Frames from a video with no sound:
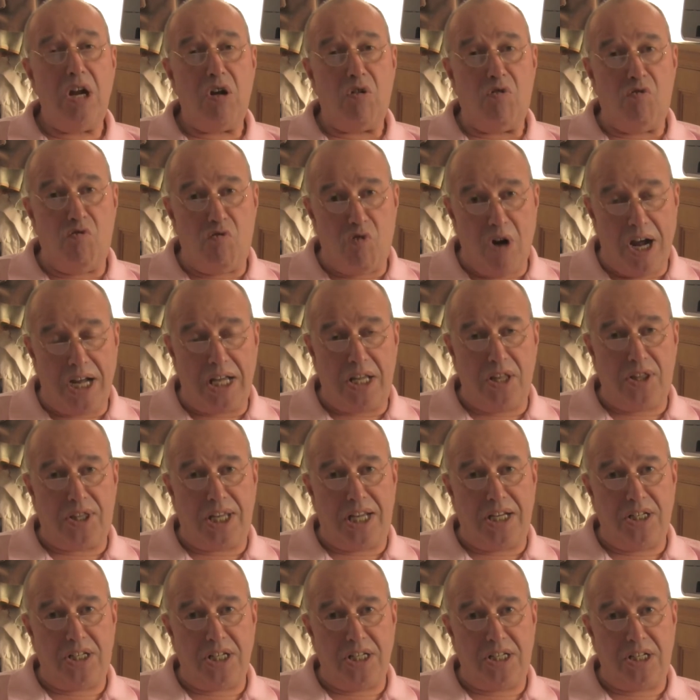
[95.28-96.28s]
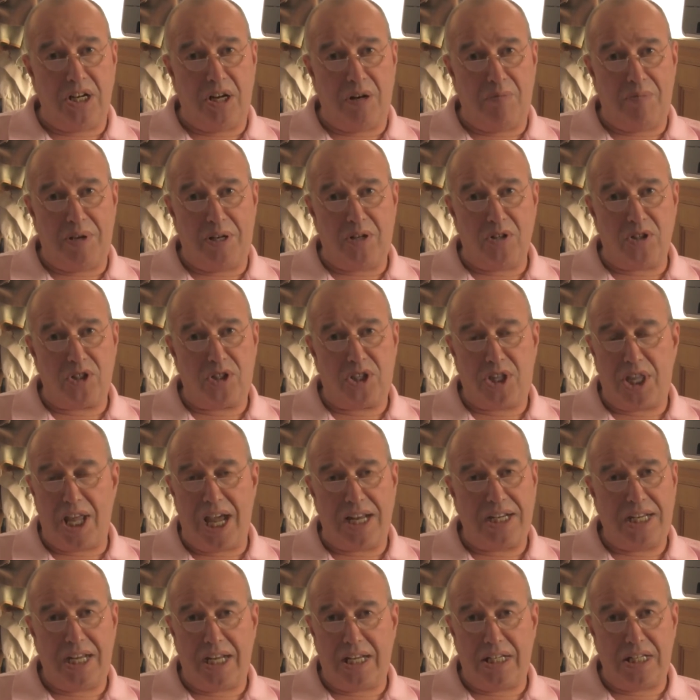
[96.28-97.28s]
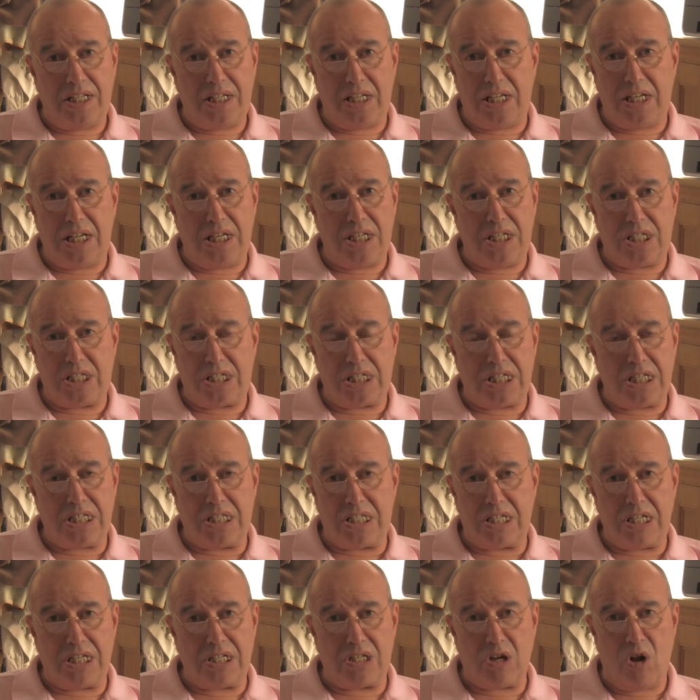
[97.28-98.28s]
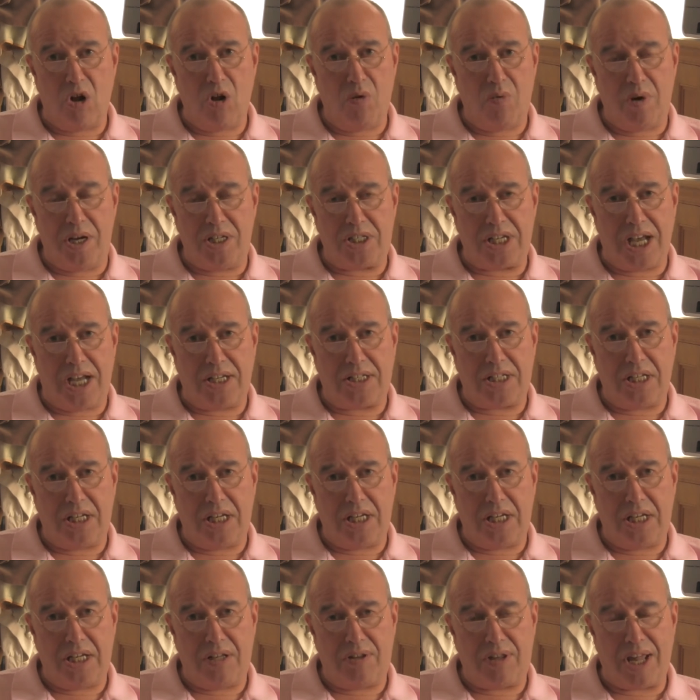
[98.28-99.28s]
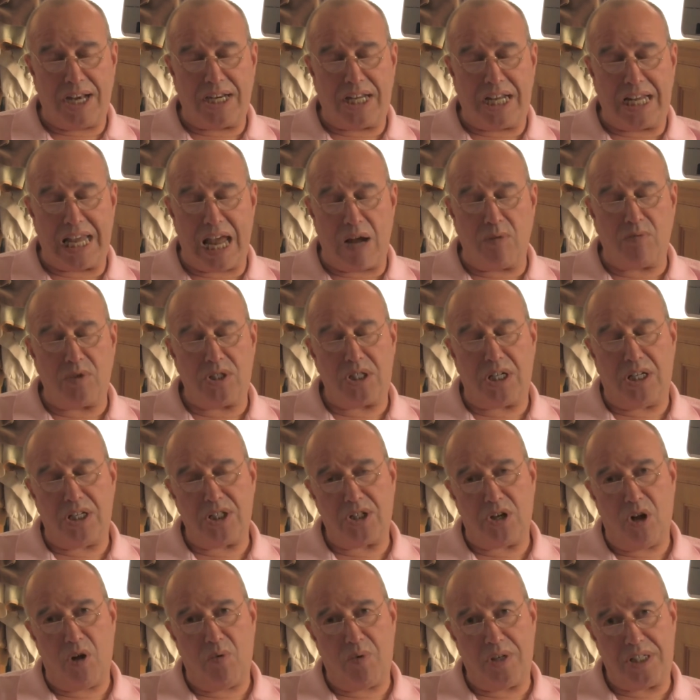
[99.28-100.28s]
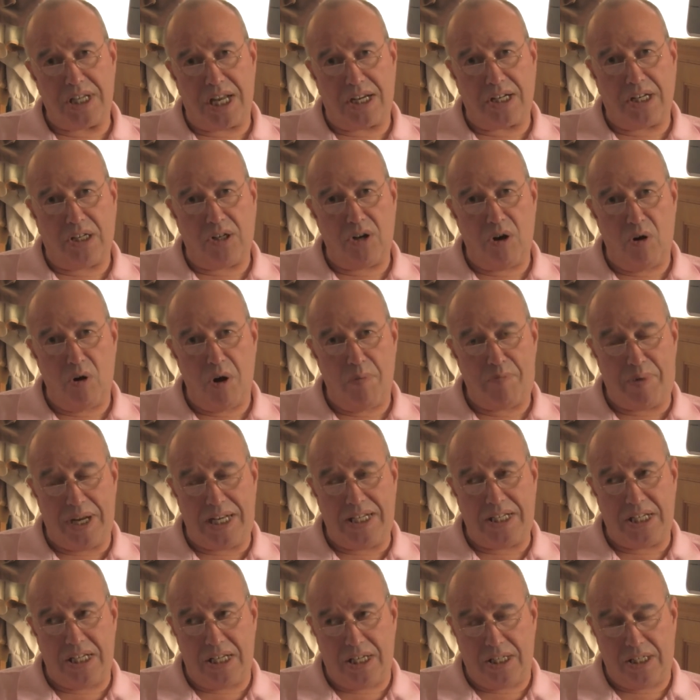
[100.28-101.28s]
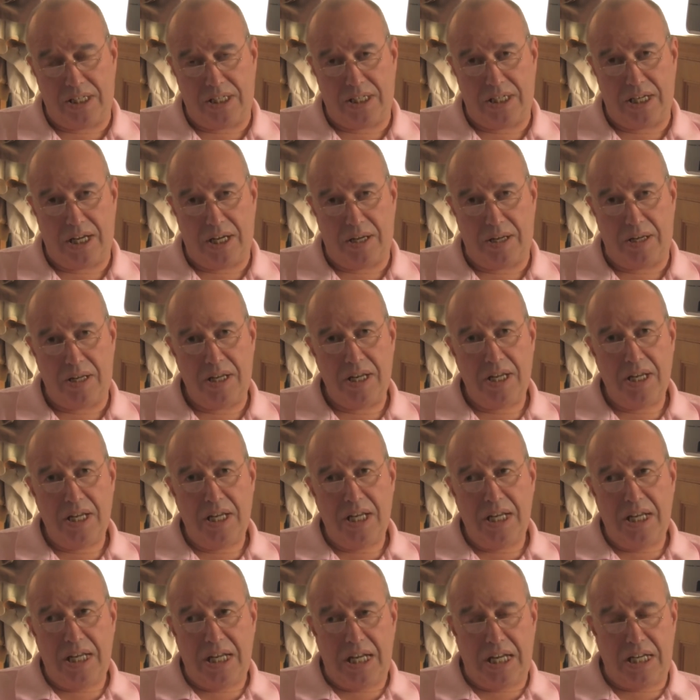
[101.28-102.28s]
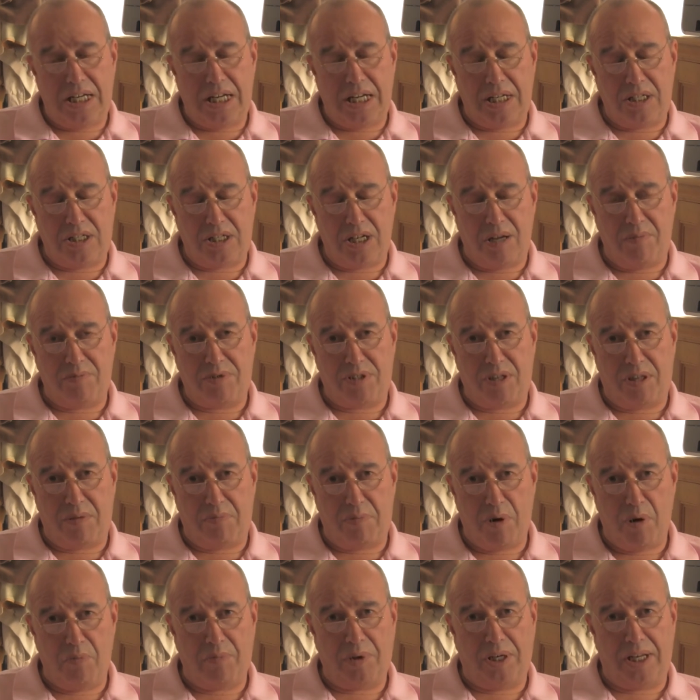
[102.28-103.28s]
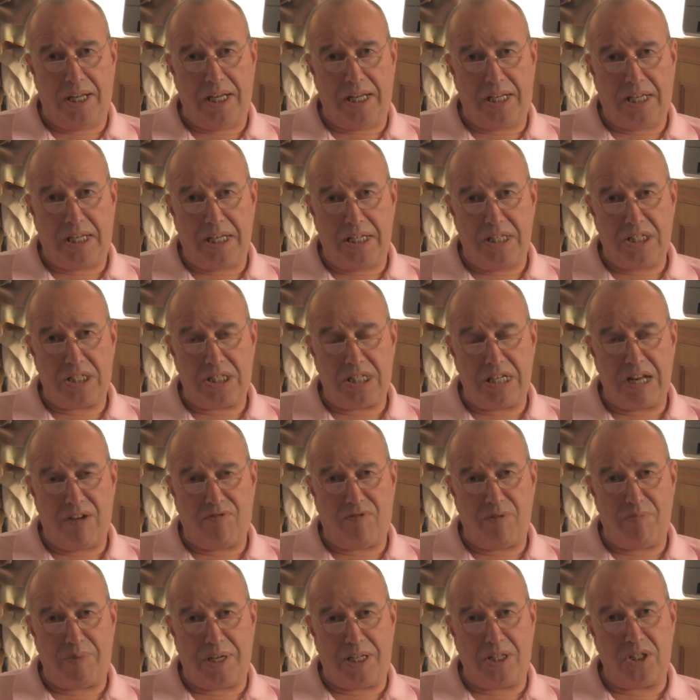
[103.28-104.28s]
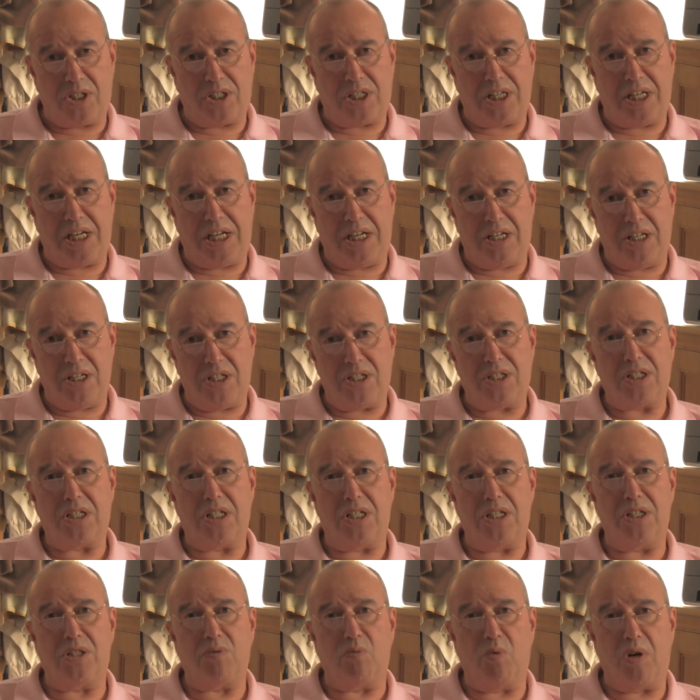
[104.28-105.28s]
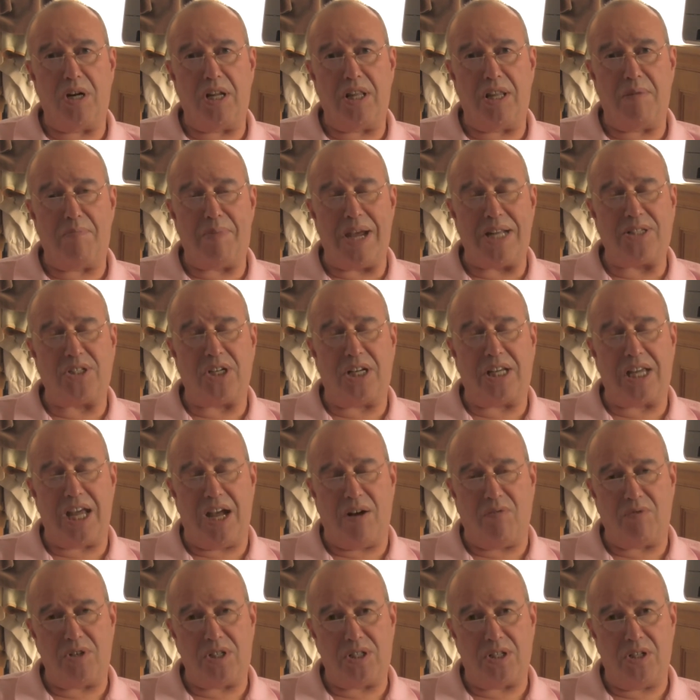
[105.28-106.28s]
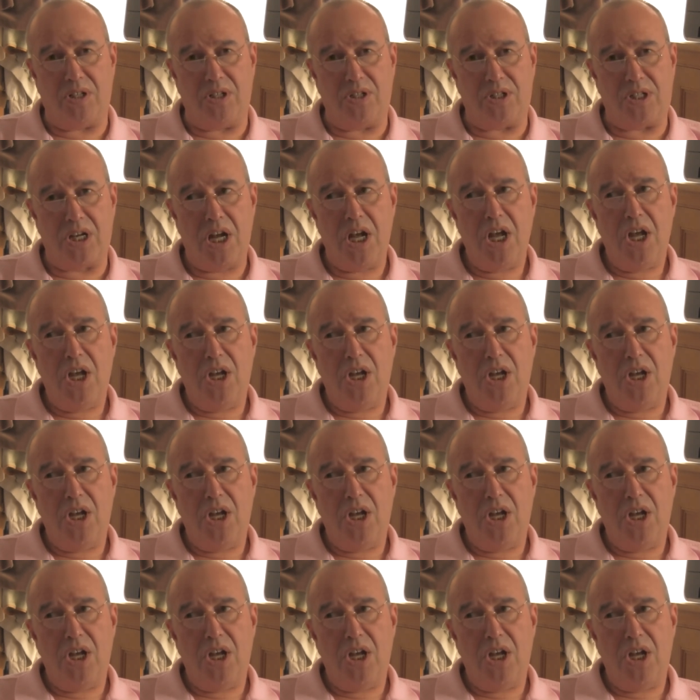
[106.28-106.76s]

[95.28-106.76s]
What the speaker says: right thing to do, because Thanet has always had, Thanet Council has always had a low opinion in terms of the public. It's never been seen as one of the better councils.